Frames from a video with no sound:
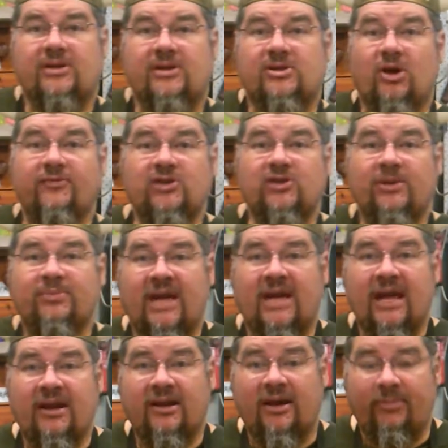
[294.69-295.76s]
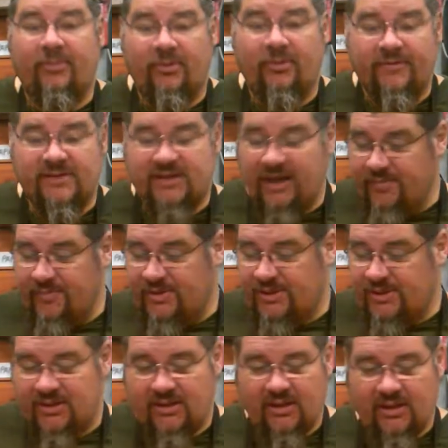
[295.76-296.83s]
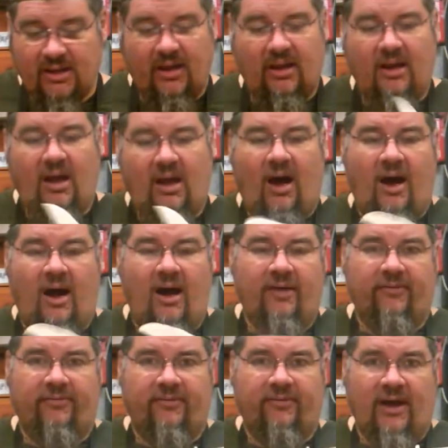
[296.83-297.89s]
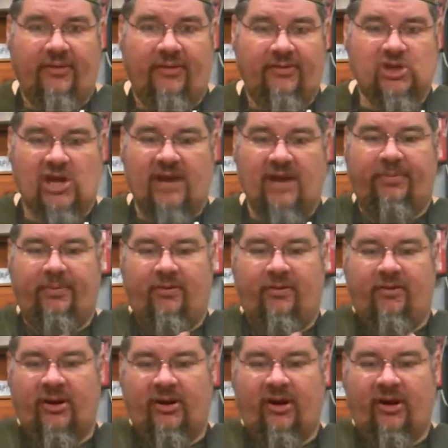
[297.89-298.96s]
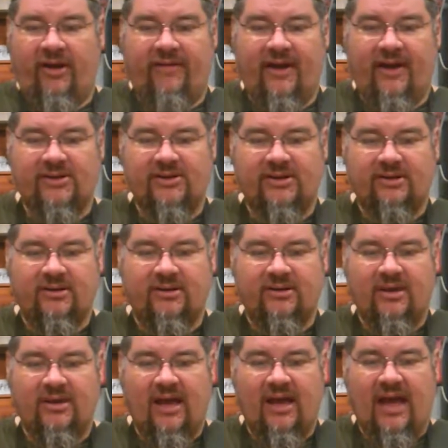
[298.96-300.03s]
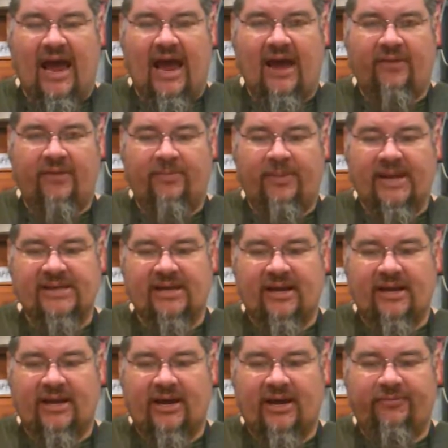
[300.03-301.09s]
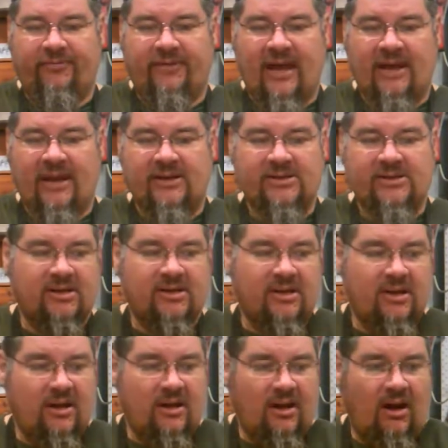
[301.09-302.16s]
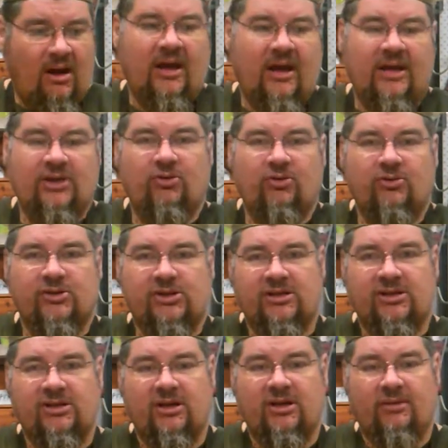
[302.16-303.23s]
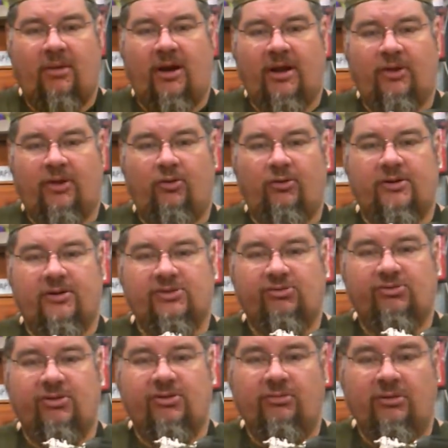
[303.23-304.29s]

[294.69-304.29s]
so I've jumped ahead a couple of steps. I've cut the shape of my knife out, and the piece that I cut off the end, I used my cordless drill